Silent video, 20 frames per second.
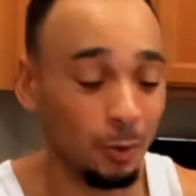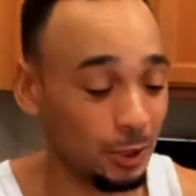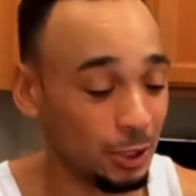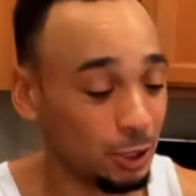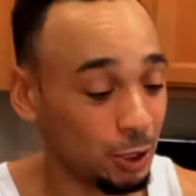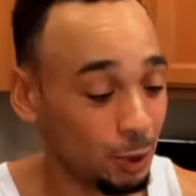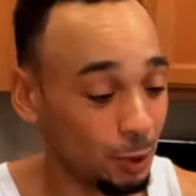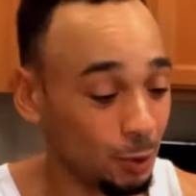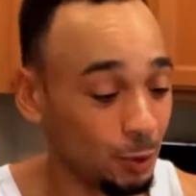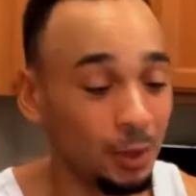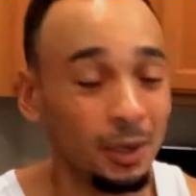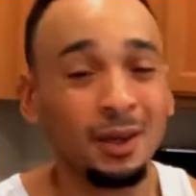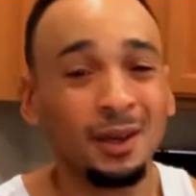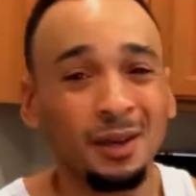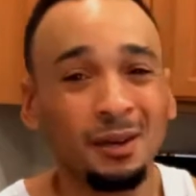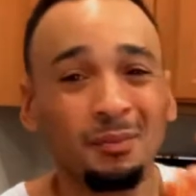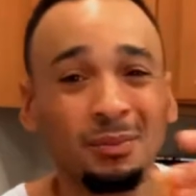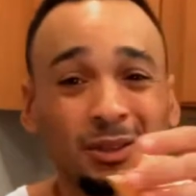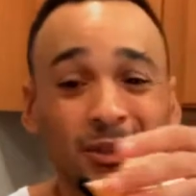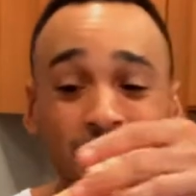with 2.
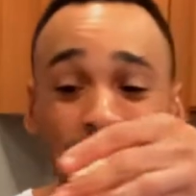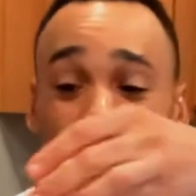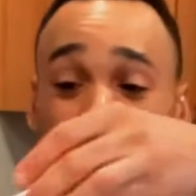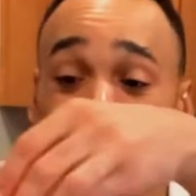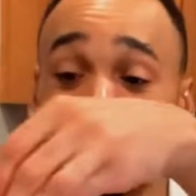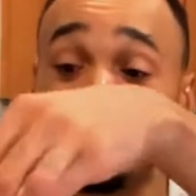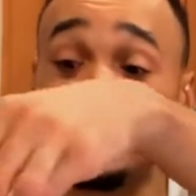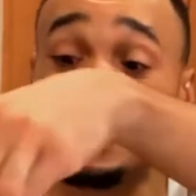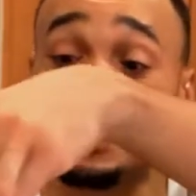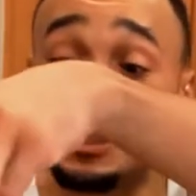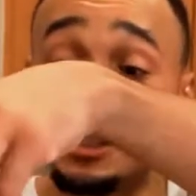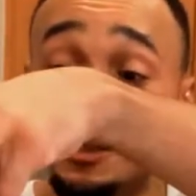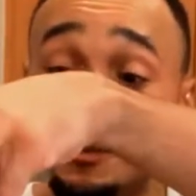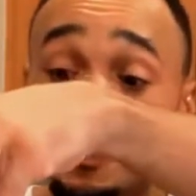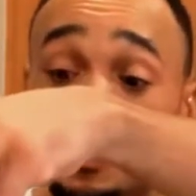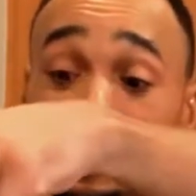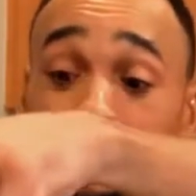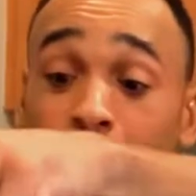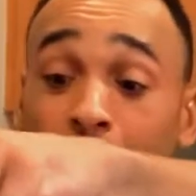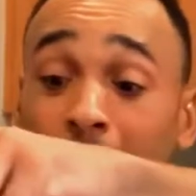A little daring. This is the
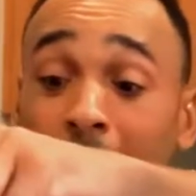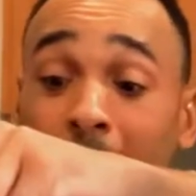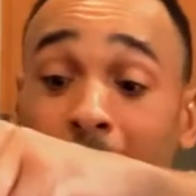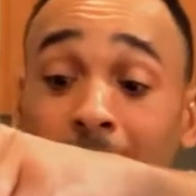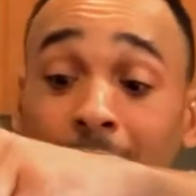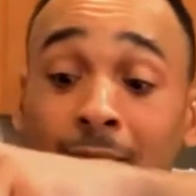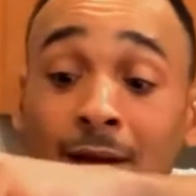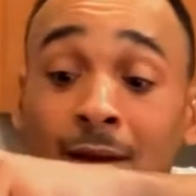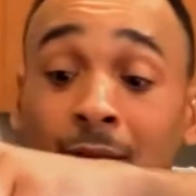reason why I